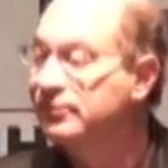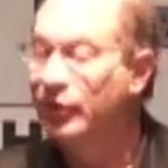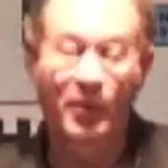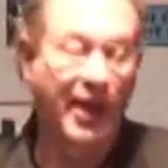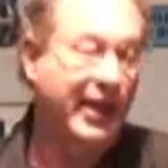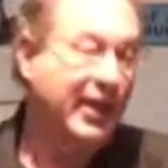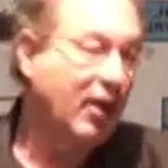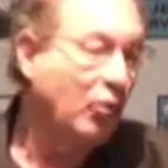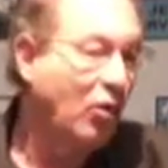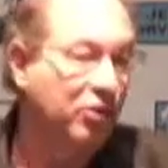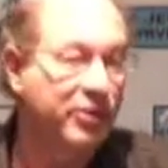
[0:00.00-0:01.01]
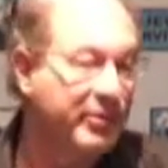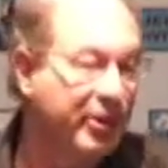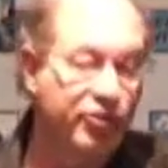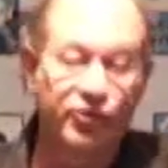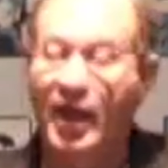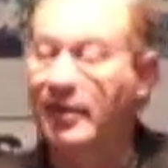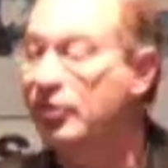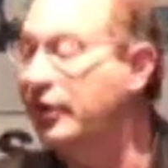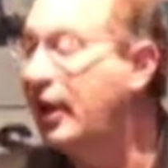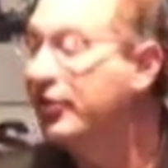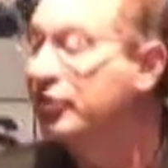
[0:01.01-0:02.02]
the way Walton
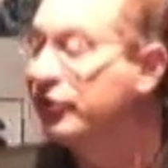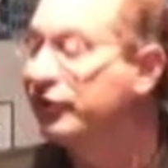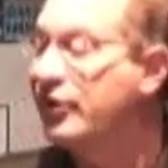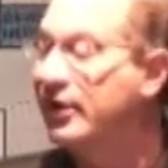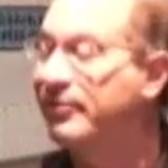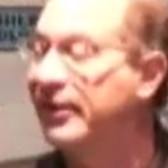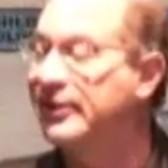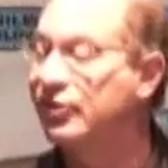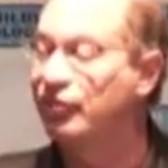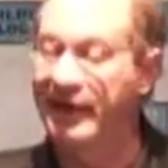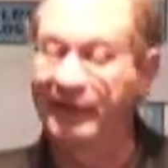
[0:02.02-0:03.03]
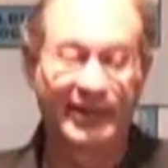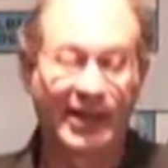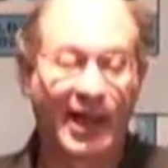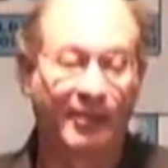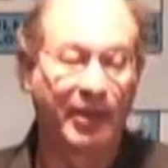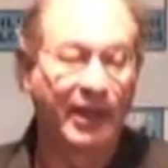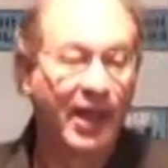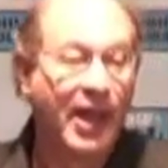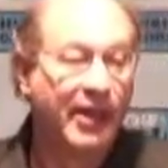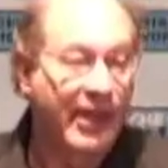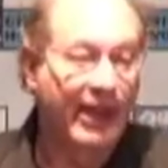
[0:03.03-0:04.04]
Mearsheimer and others have said about the Israeli lobby.
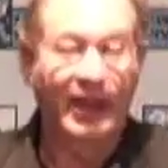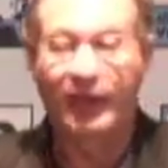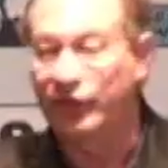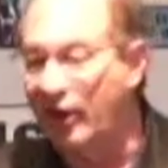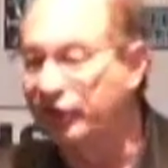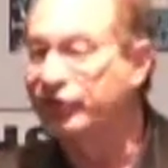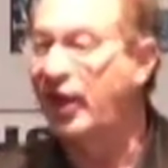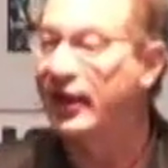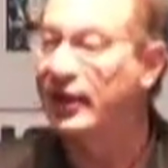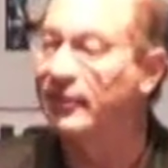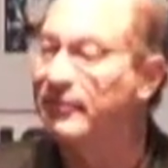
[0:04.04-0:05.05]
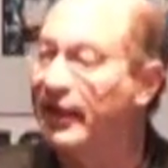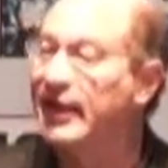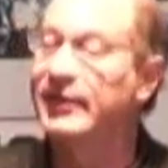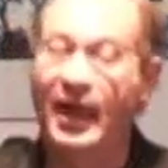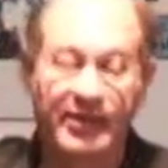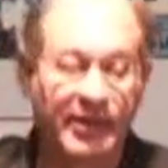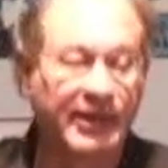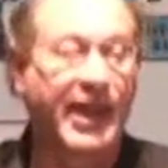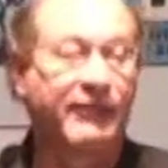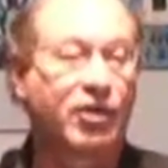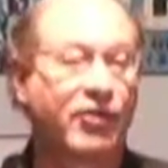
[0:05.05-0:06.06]
That, as I'll say in a minute, I think
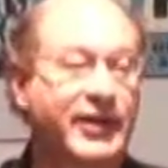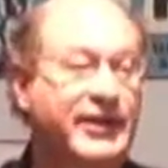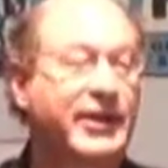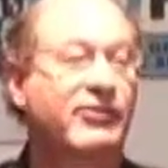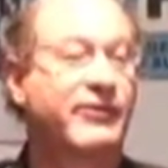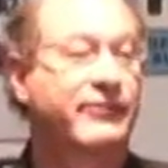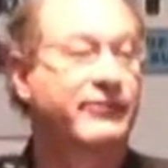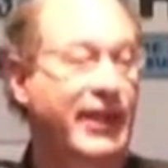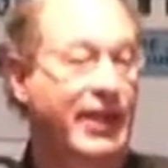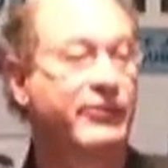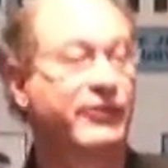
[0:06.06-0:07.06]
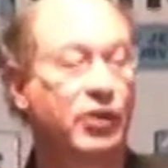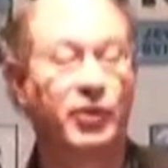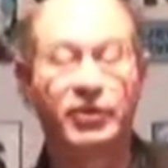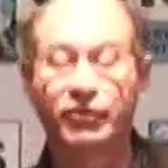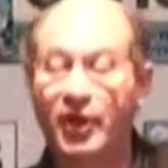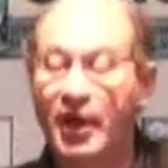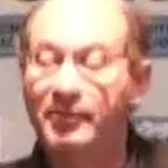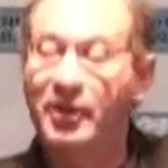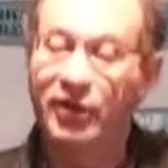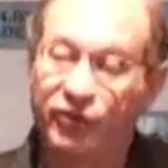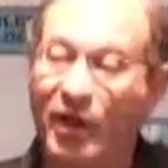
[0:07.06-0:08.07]
they have a great deal of influence,
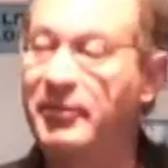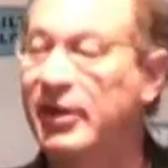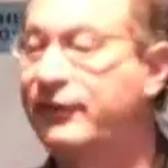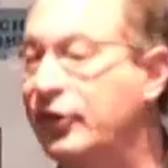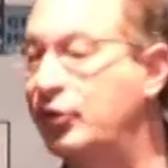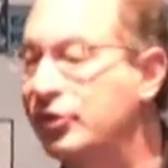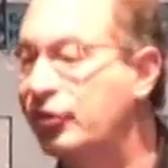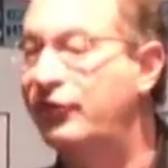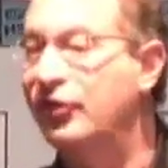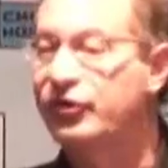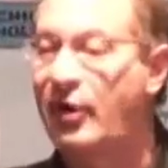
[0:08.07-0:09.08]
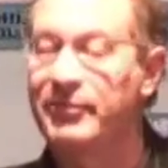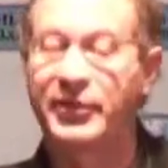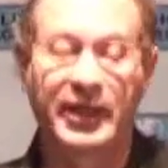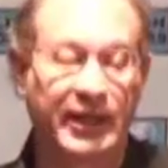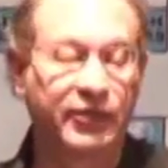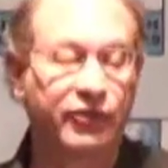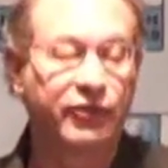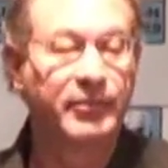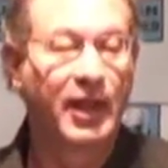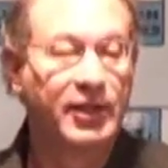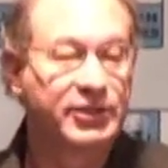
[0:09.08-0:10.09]
but it's some influence over some
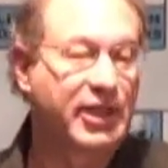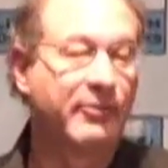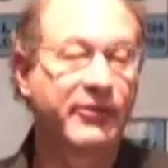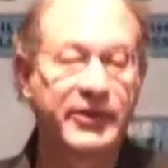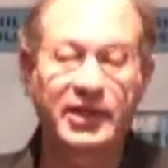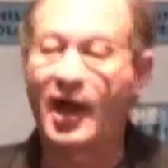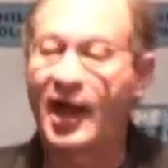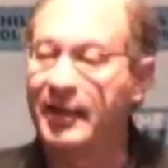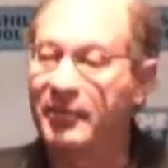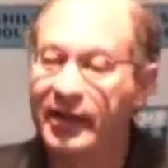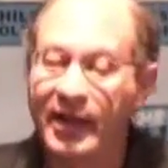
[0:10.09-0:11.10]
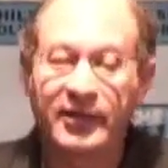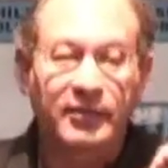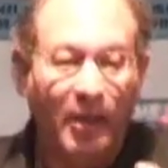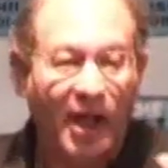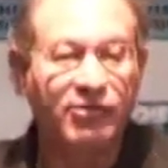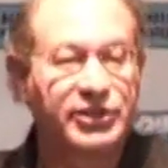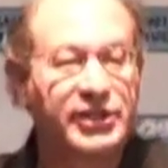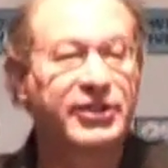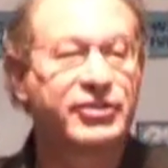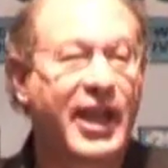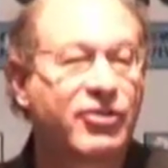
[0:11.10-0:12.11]
things some of the time, and that
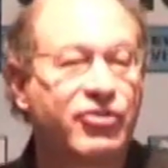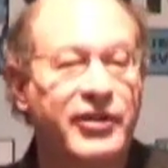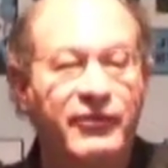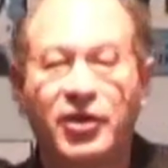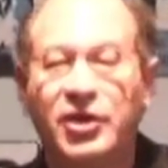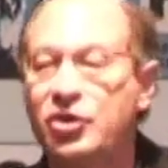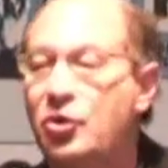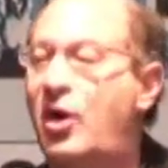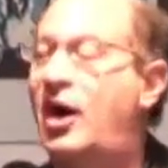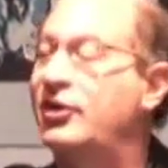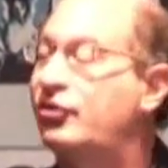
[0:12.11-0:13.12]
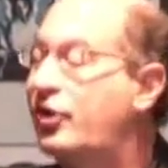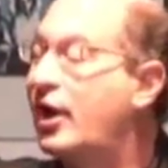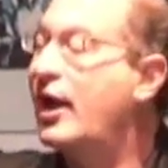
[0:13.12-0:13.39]
policy is actually very nuanced,